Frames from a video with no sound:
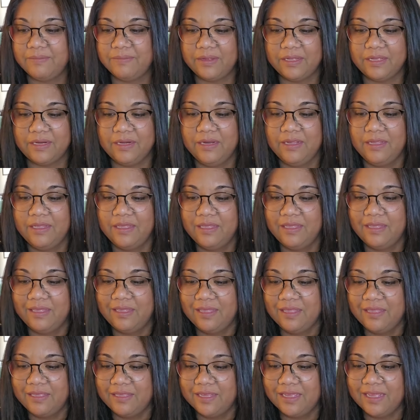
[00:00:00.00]
But
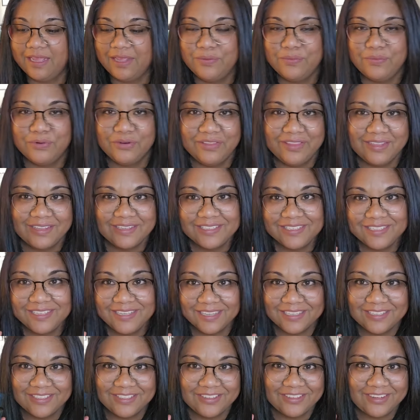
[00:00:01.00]
yeah, I wore this
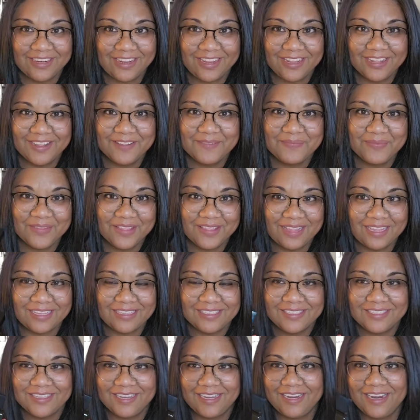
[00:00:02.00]
yesterday,
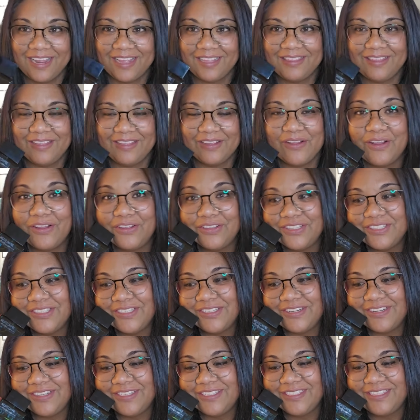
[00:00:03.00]
last night at the
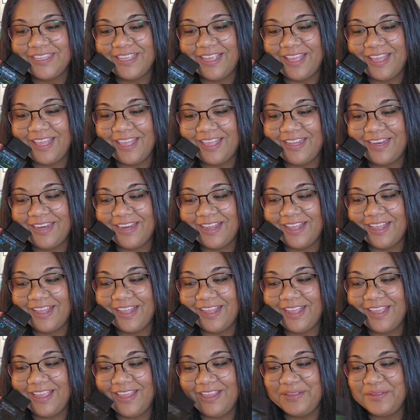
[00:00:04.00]
concert, and
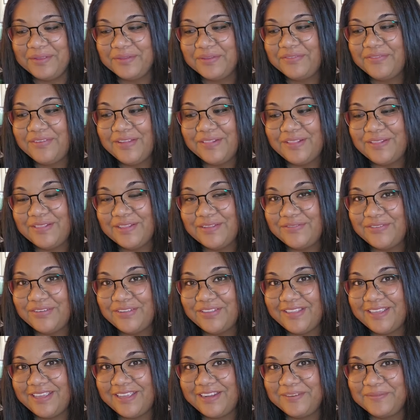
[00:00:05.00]
I fell in love
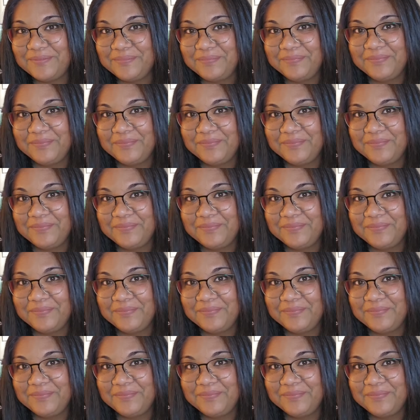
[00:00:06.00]
with it